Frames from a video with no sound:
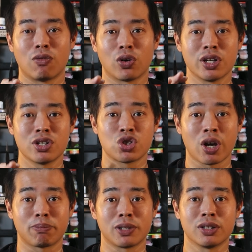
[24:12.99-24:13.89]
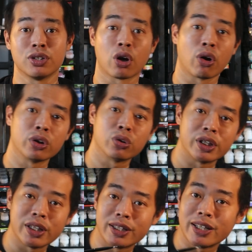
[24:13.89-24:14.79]
For this chapter, you're going to
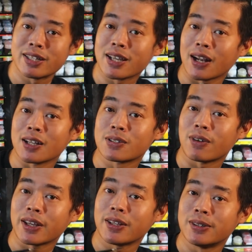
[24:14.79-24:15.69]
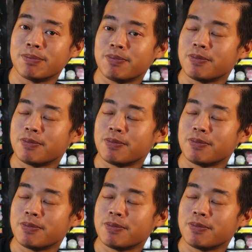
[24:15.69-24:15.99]
need these colors right here.